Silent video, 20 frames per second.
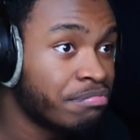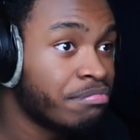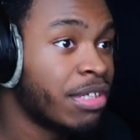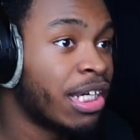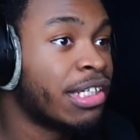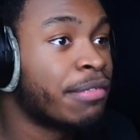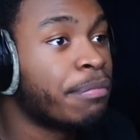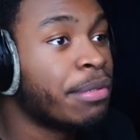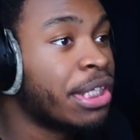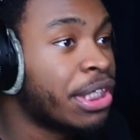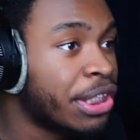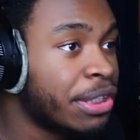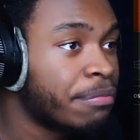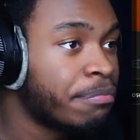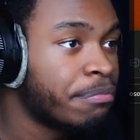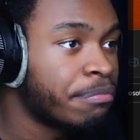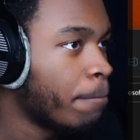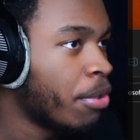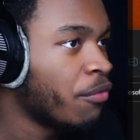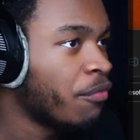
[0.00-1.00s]
That's pretty good.
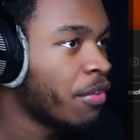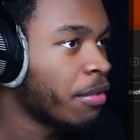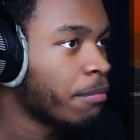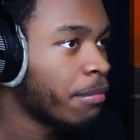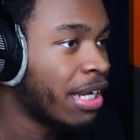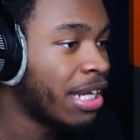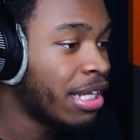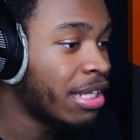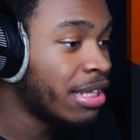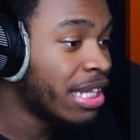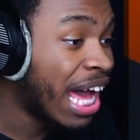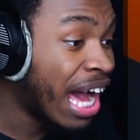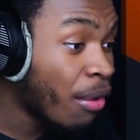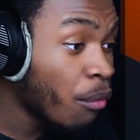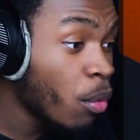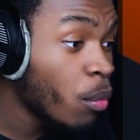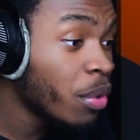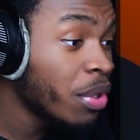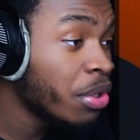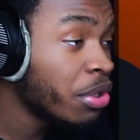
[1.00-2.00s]
Perfect. And then now
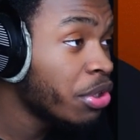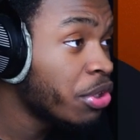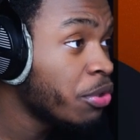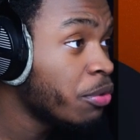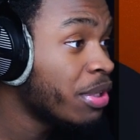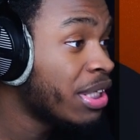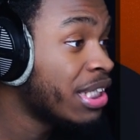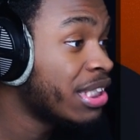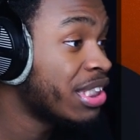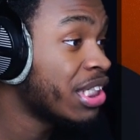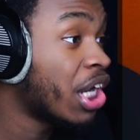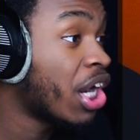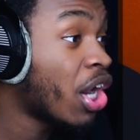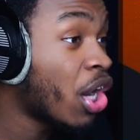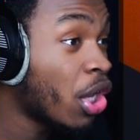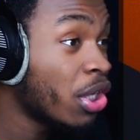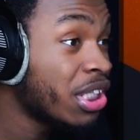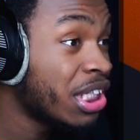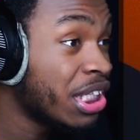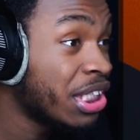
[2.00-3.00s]
what we're going to do is
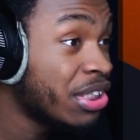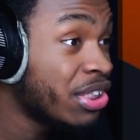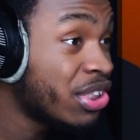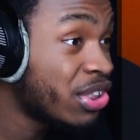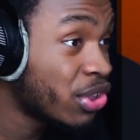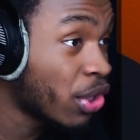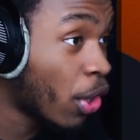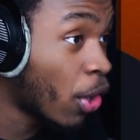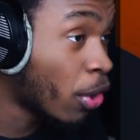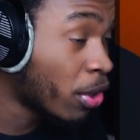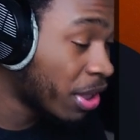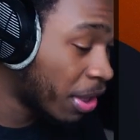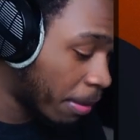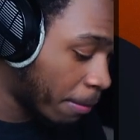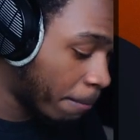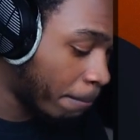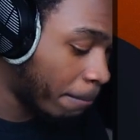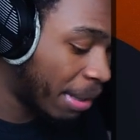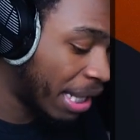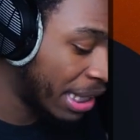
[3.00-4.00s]
uninstall
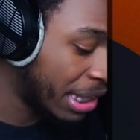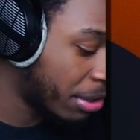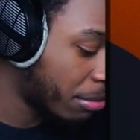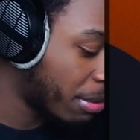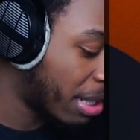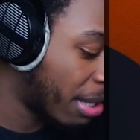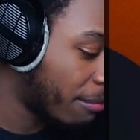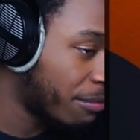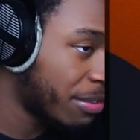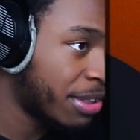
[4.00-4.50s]
Minecraft.